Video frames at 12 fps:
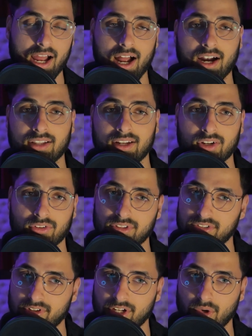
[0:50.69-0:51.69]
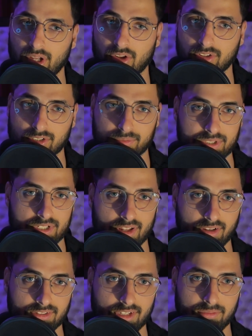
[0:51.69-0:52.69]
At the end of this video I'll also be
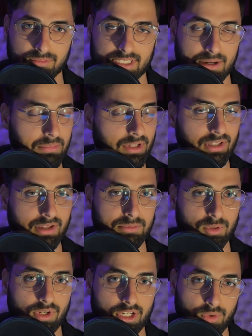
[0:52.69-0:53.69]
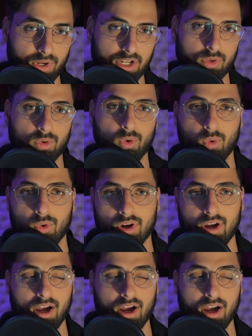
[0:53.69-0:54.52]
sharing some sample clips so that you get to know